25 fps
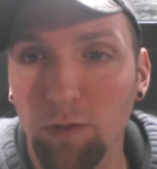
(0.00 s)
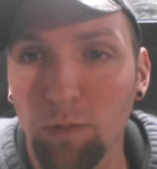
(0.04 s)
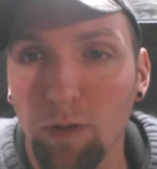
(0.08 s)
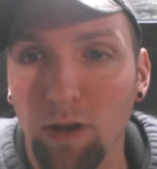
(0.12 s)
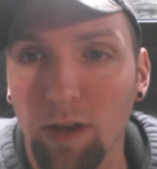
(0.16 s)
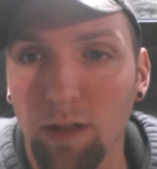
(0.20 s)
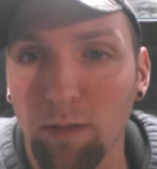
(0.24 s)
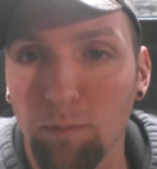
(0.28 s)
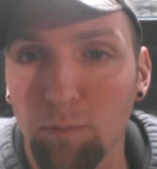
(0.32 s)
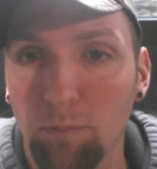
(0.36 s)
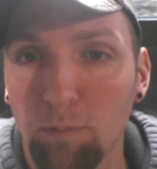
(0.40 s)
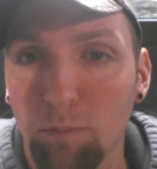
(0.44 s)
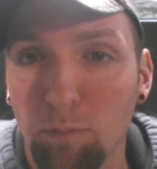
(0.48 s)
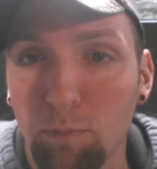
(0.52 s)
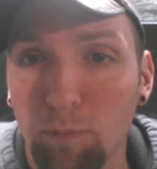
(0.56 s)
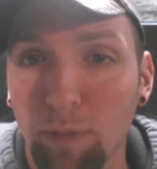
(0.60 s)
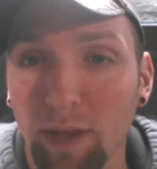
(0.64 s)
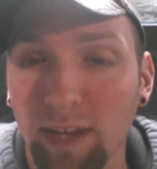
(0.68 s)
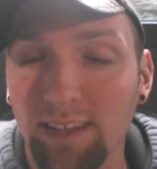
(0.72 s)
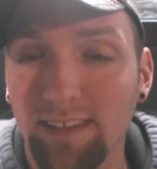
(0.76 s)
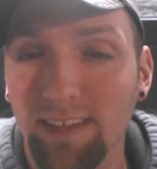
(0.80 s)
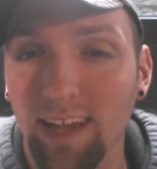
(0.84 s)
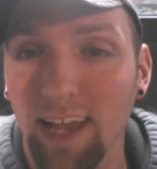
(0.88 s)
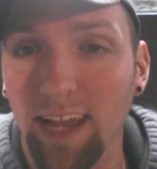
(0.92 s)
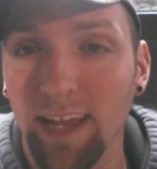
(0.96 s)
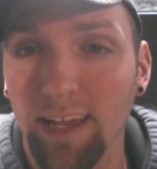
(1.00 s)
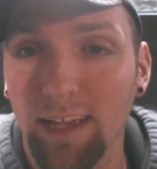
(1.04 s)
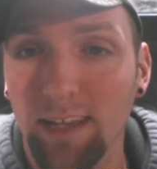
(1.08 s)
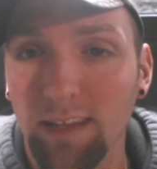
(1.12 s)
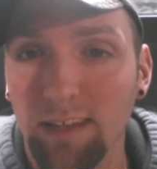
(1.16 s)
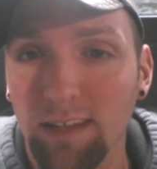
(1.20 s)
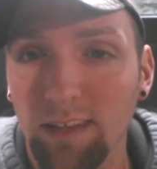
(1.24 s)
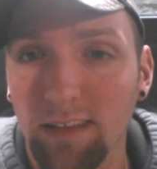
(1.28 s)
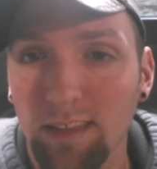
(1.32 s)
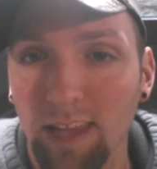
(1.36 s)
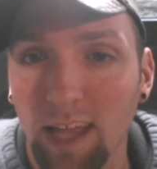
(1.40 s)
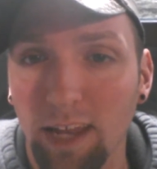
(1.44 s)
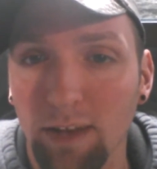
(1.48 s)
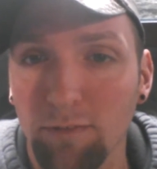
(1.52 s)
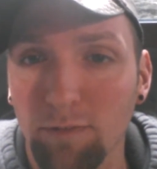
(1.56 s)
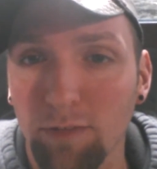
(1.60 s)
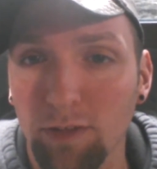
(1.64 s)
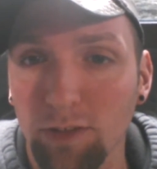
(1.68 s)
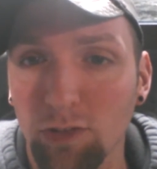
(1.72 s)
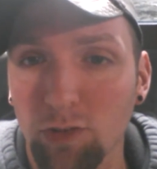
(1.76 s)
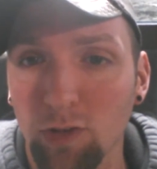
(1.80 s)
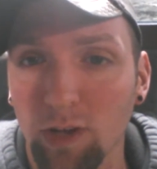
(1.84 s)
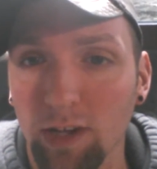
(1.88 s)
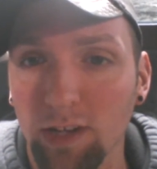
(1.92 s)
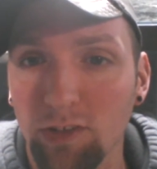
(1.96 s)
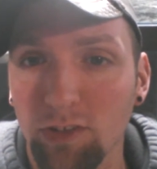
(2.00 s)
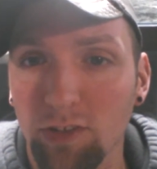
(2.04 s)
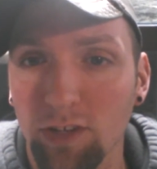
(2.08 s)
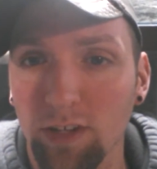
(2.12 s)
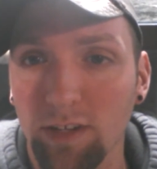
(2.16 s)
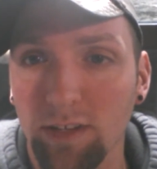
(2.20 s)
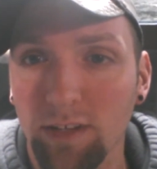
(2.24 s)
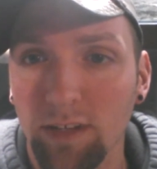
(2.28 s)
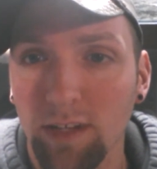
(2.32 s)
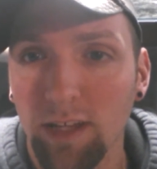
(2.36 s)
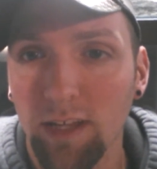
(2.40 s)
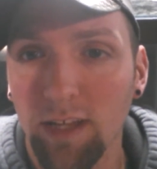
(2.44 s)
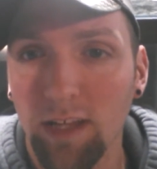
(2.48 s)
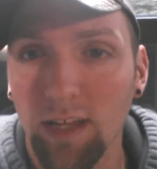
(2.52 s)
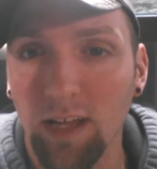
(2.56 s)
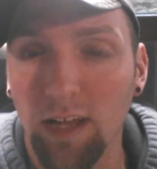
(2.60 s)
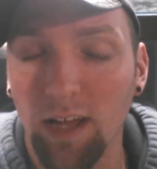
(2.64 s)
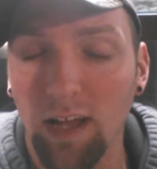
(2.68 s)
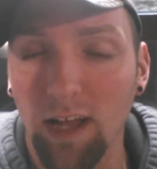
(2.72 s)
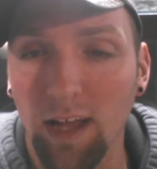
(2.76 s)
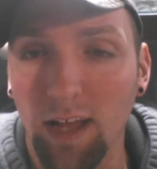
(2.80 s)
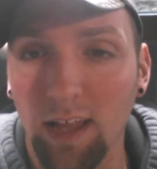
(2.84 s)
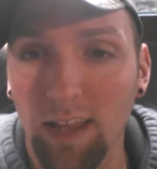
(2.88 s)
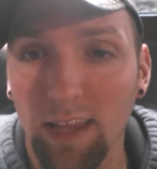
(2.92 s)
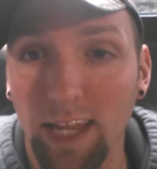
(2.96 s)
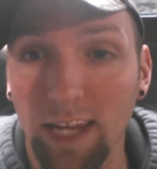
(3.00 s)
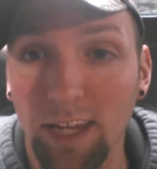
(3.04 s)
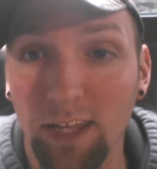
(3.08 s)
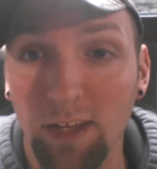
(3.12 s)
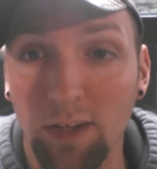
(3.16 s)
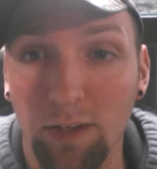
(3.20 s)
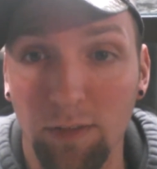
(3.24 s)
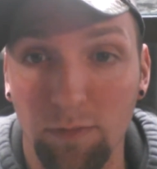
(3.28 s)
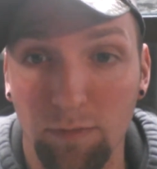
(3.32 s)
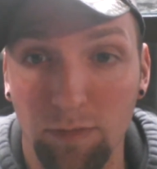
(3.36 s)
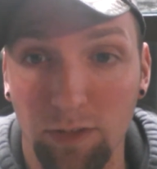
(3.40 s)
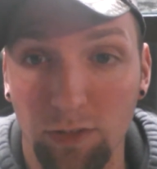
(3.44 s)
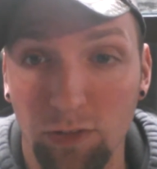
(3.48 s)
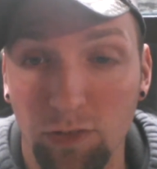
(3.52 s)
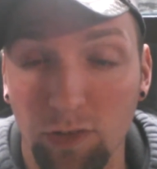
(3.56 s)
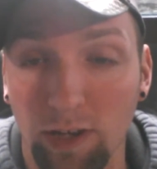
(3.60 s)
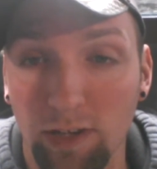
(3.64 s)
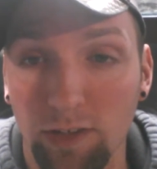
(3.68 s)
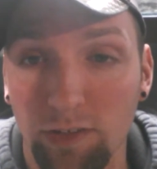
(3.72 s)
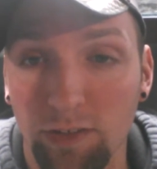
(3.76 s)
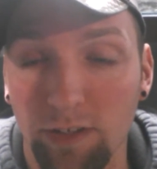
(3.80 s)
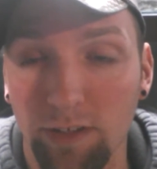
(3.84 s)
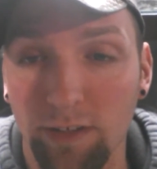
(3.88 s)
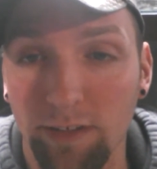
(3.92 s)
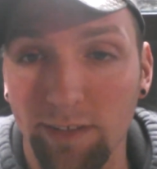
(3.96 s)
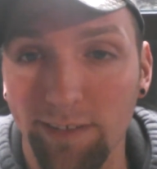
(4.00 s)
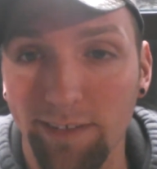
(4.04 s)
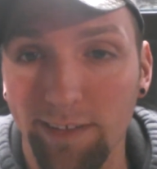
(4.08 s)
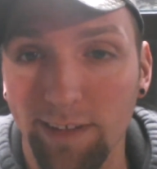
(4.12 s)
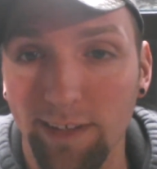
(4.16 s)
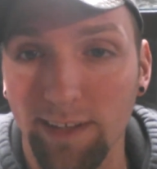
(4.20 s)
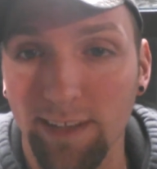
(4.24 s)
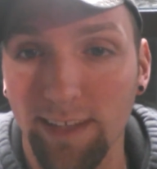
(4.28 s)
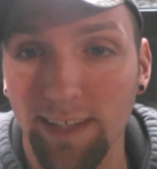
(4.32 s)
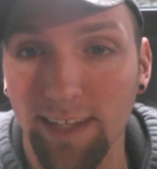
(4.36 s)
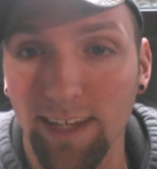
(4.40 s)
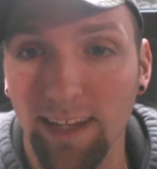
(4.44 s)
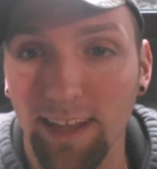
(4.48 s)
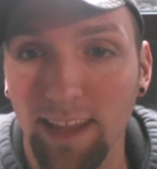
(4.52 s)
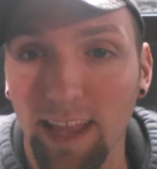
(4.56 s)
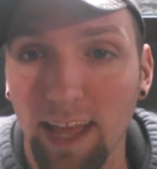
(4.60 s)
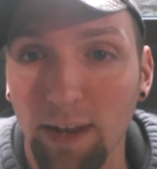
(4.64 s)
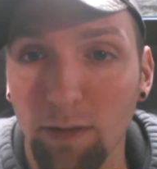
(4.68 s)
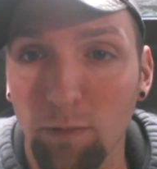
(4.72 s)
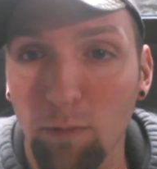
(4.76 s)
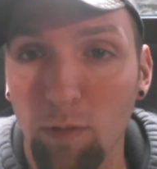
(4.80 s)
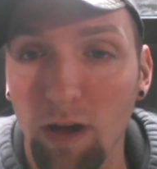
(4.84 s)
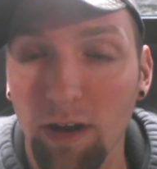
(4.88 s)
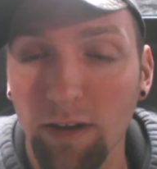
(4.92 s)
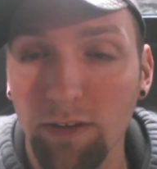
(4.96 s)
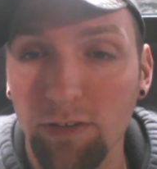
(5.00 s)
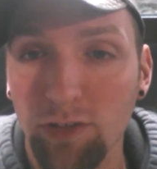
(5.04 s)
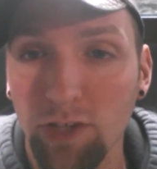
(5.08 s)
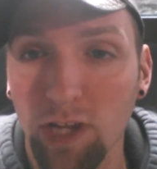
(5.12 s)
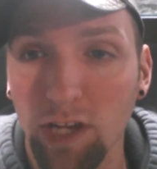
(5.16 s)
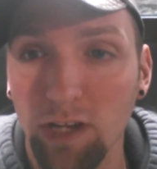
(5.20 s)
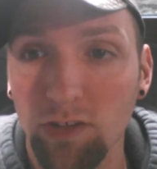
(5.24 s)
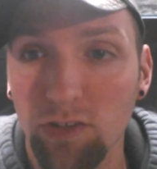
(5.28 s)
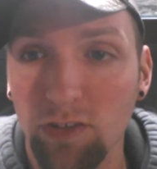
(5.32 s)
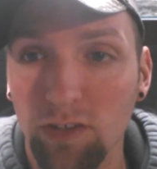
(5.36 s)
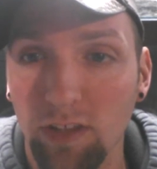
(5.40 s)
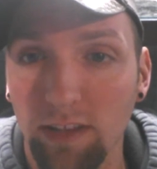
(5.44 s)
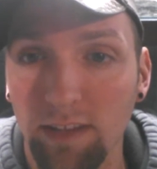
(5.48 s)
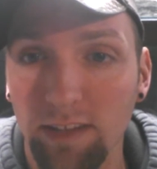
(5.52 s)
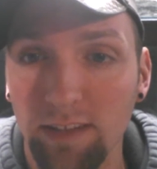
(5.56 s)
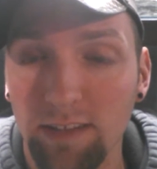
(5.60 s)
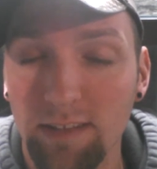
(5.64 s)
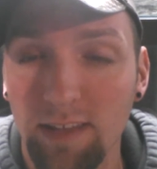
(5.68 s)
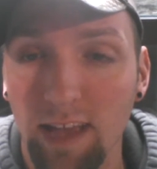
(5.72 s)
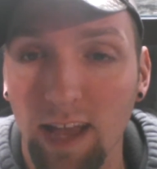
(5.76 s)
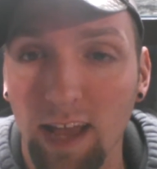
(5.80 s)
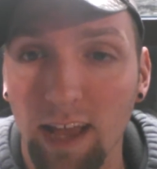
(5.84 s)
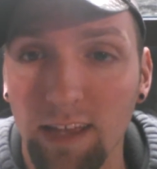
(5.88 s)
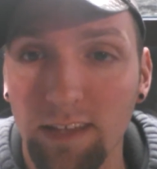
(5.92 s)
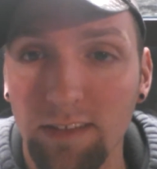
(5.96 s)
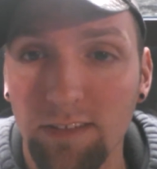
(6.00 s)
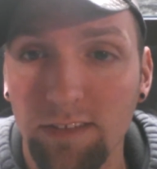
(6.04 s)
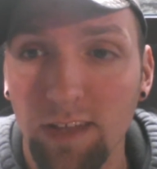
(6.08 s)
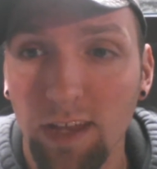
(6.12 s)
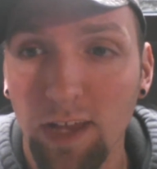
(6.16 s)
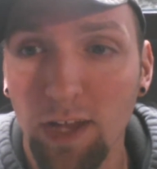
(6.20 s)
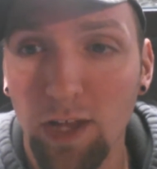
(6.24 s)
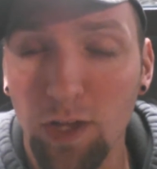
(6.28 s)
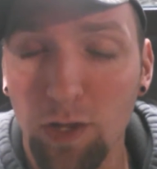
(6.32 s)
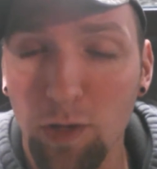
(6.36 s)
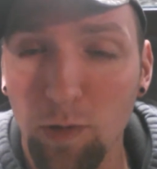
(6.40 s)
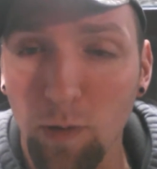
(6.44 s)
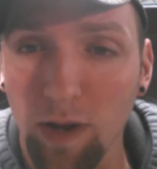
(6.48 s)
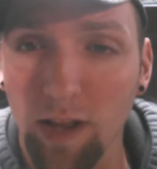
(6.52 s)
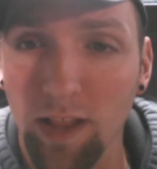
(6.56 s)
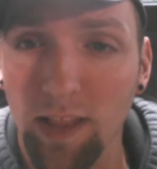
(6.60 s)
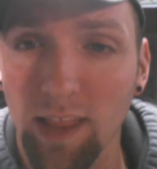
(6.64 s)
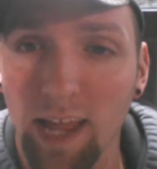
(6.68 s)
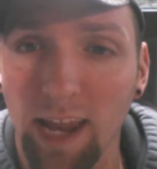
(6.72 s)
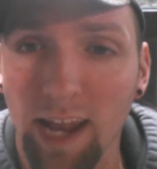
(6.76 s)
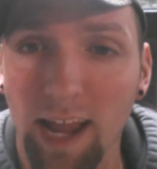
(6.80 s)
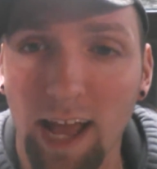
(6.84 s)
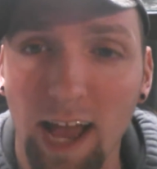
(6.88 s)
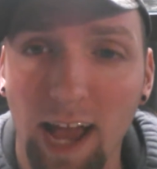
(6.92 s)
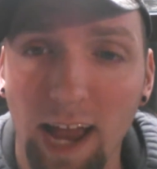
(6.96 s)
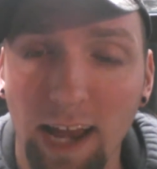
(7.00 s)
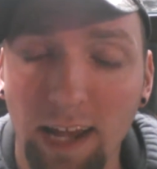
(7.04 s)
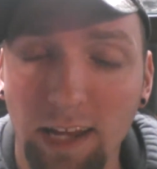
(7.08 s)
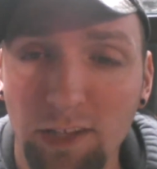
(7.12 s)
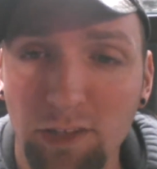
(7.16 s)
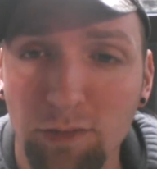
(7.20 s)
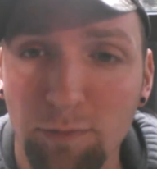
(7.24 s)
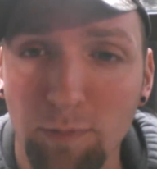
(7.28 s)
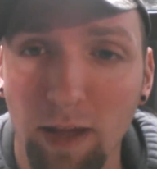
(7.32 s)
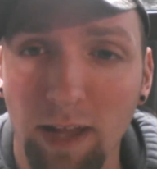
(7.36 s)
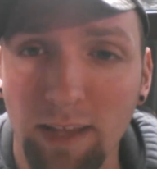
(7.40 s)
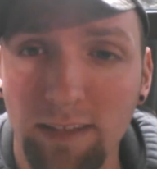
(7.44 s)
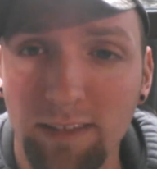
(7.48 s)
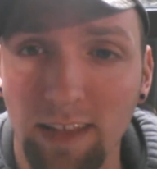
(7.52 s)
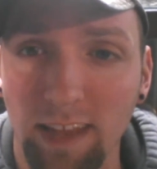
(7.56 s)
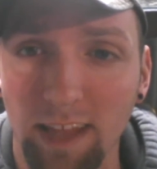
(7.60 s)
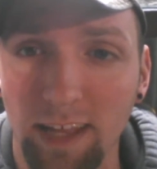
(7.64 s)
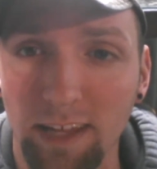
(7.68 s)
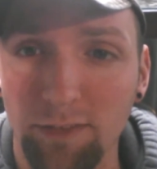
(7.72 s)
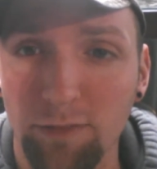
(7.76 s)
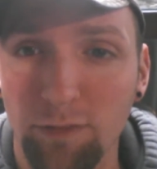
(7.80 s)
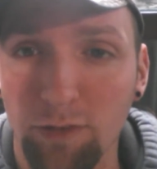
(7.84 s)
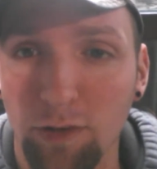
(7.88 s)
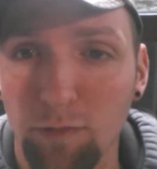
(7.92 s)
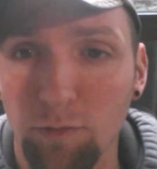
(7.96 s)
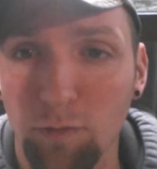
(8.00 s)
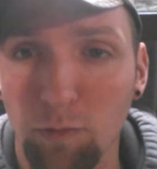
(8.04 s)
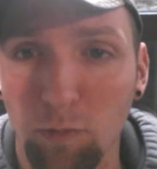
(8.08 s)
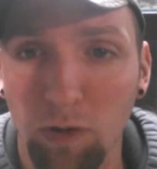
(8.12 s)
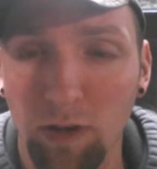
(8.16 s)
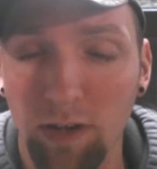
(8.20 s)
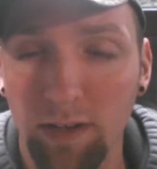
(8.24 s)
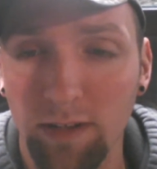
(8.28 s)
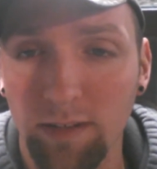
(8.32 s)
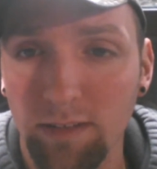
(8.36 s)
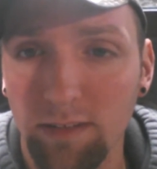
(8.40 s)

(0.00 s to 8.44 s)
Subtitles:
want a big tank, a lot of filtration, a lot of good filtration. You're going to need a lot of water changes on these guys. You're going to need a lot of hiding spots, a lot of driftwood,